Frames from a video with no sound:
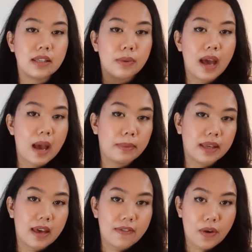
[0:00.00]
lead to a
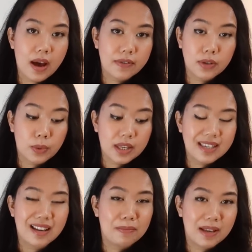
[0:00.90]
happily ever after
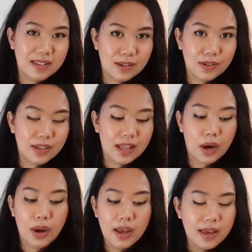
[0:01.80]
with the Ten of Pentacles
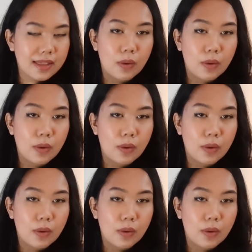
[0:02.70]
in there.